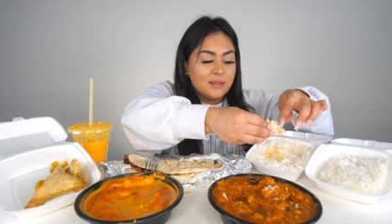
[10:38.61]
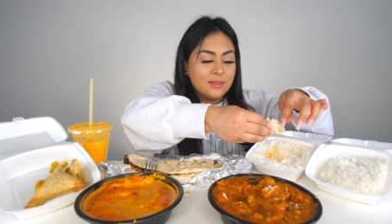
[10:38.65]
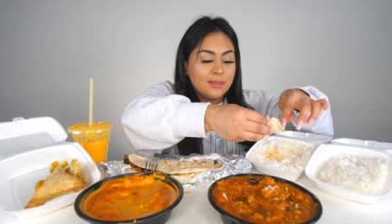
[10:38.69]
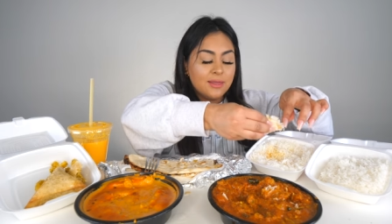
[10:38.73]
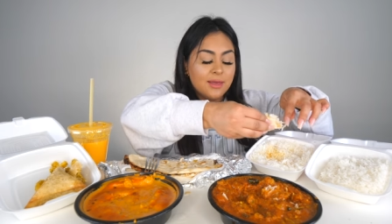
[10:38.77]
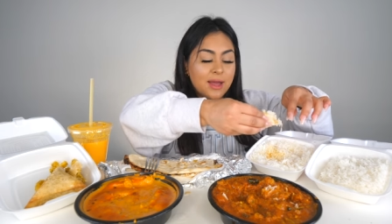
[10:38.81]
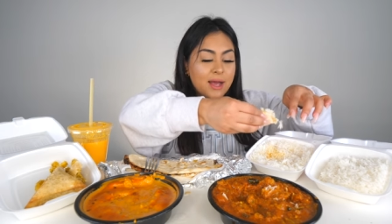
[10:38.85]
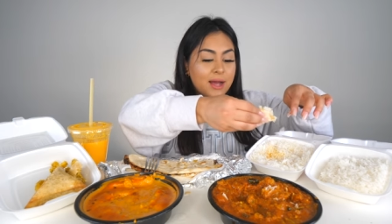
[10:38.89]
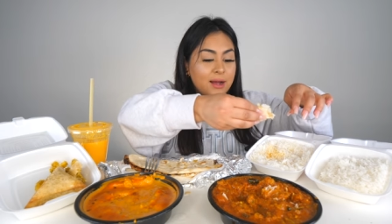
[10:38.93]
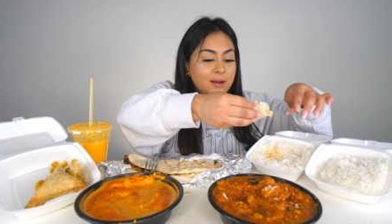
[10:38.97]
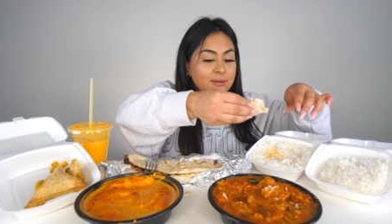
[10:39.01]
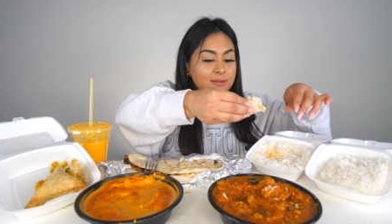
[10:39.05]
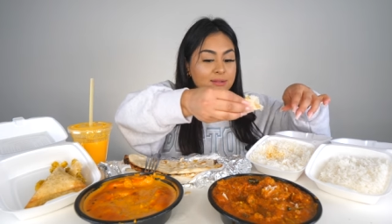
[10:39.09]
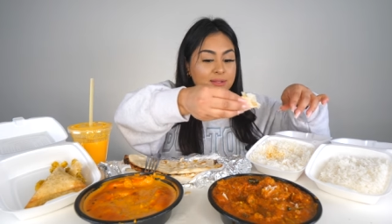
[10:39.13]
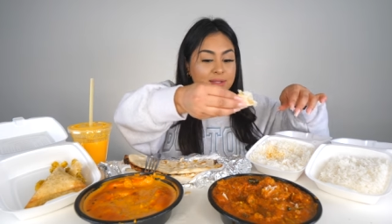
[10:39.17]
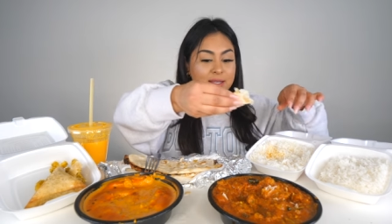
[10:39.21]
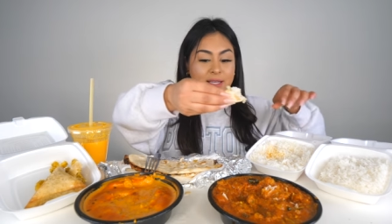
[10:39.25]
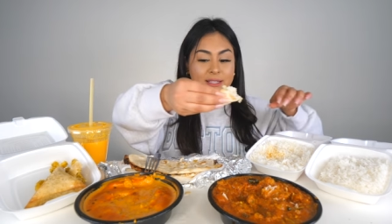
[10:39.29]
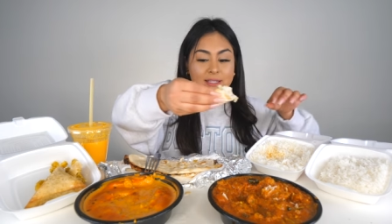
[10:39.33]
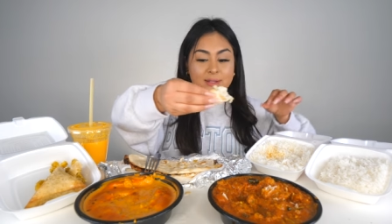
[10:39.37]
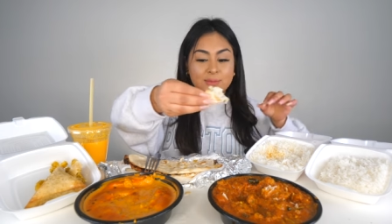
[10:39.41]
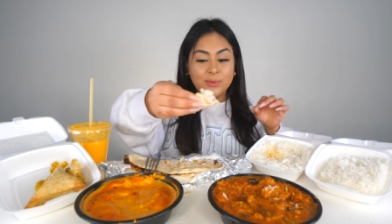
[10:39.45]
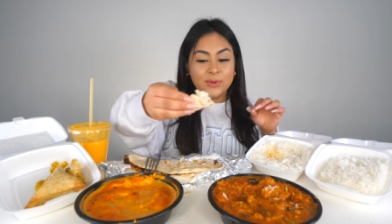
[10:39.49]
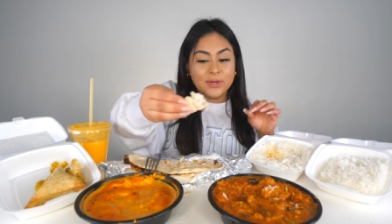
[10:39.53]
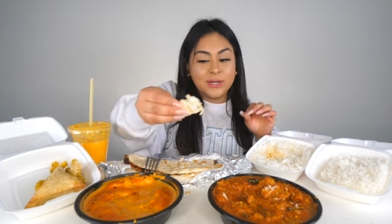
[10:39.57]
the house
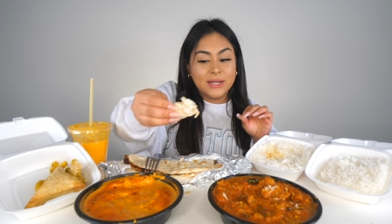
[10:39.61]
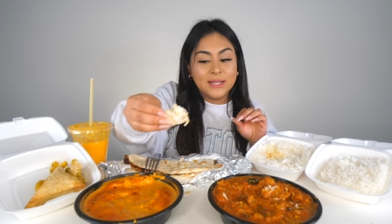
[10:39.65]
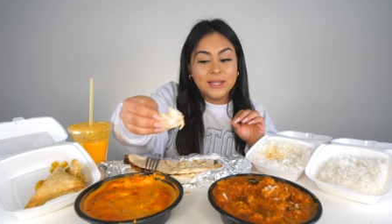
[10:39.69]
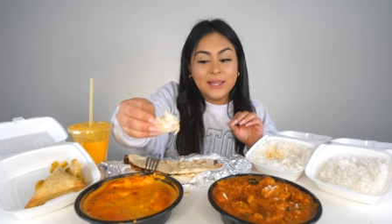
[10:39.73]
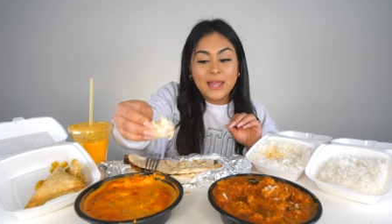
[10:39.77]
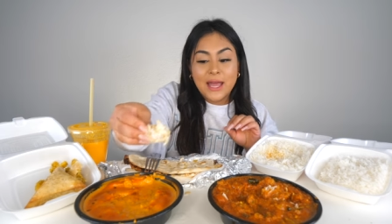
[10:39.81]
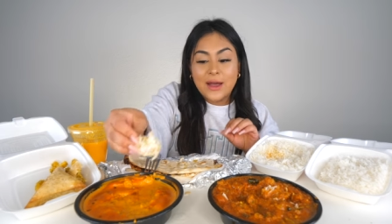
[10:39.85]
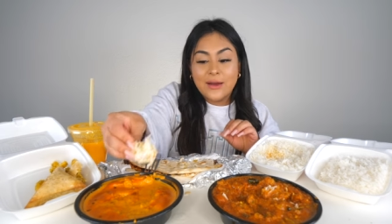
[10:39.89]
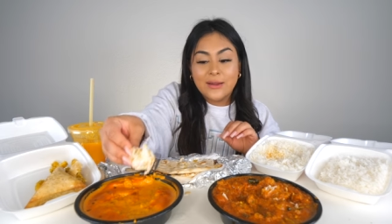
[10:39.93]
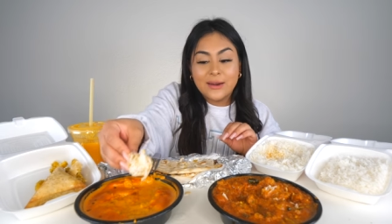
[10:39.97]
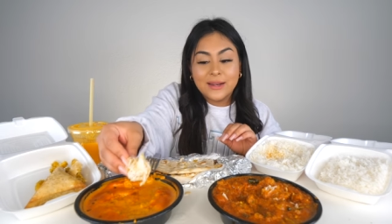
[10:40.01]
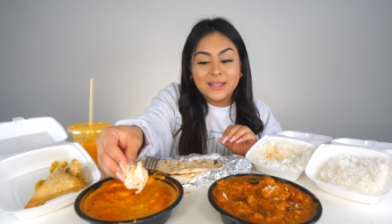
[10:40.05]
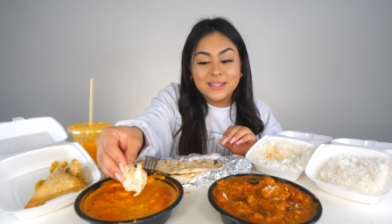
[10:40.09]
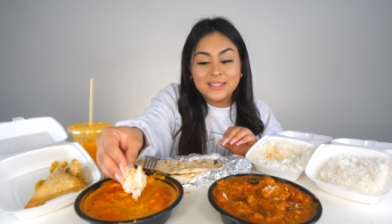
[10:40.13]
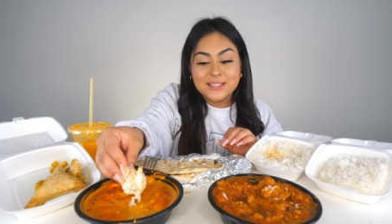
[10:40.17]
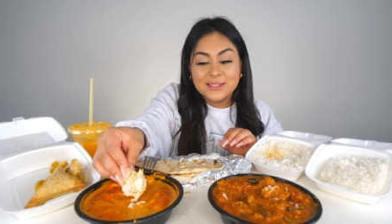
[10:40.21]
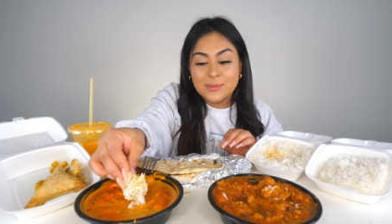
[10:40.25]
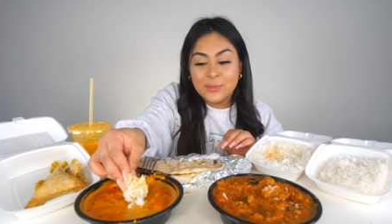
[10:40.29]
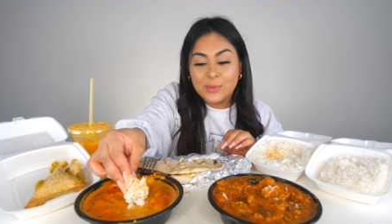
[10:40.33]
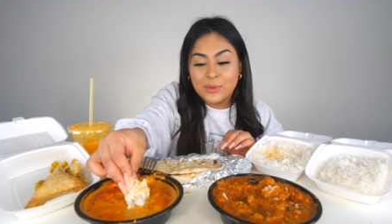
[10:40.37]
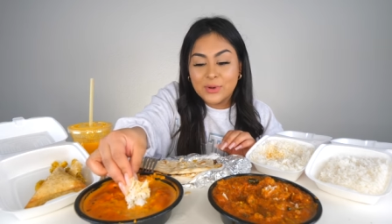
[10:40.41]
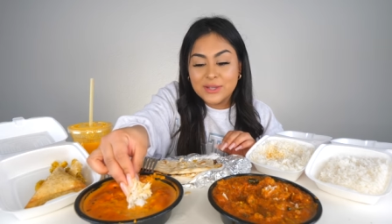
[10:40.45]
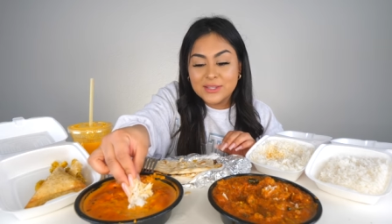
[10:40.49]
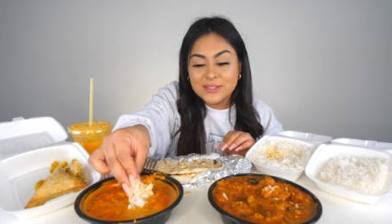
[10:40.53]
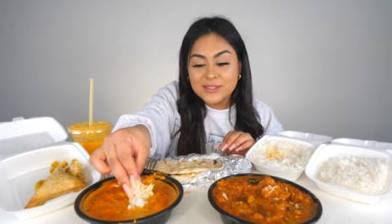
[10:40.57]
gets pretty loud because the
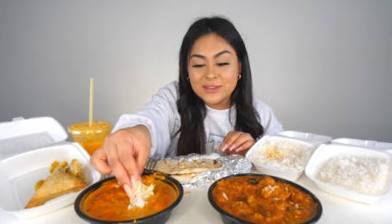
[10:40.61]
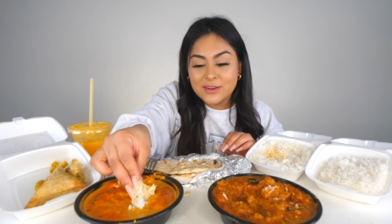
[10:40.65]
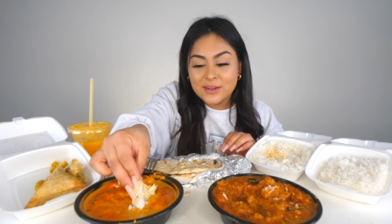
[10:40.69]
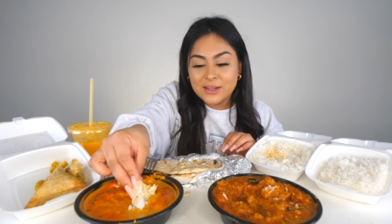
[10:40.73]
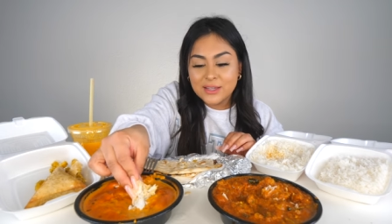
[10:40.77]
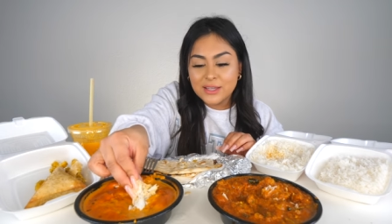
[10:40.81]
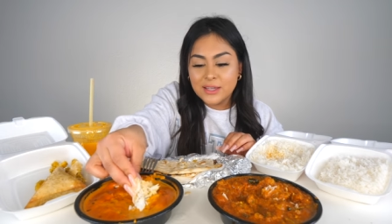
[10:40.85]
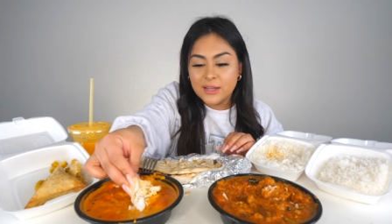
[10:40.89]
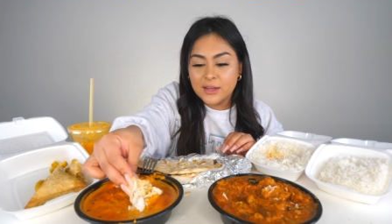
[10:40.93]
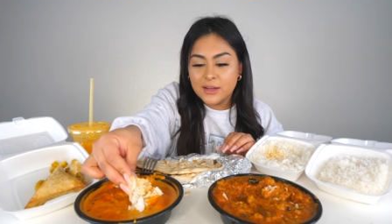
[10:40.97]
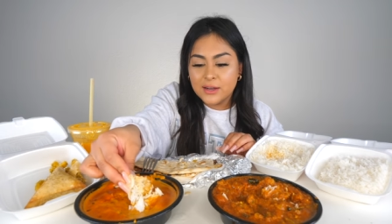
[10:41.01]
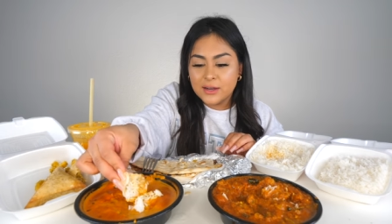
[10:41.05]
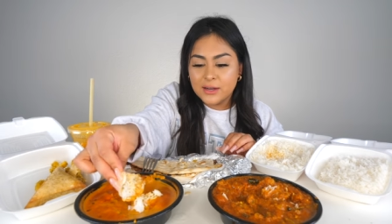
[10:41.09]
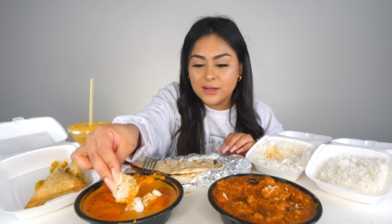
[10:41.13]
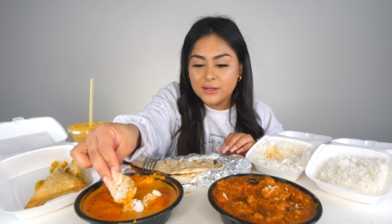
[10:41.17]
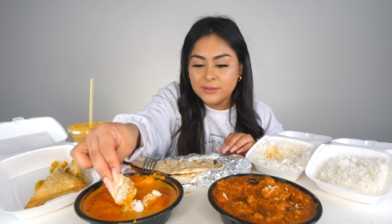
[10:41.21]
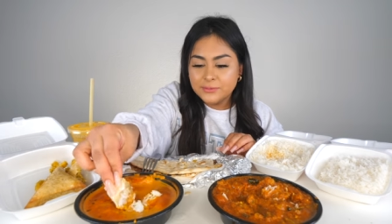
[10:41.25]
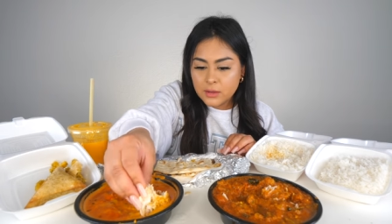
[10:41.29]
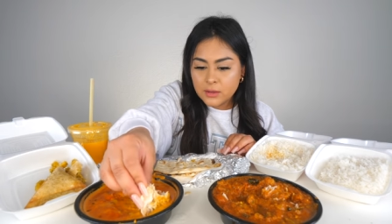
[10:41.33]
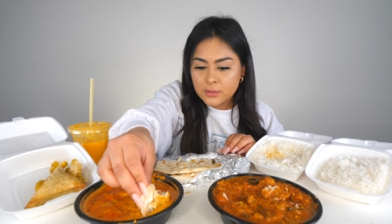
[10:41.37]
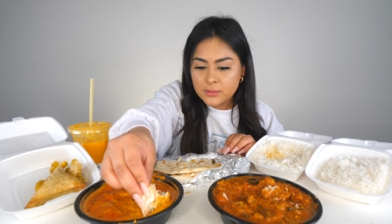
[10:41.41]
boys are here.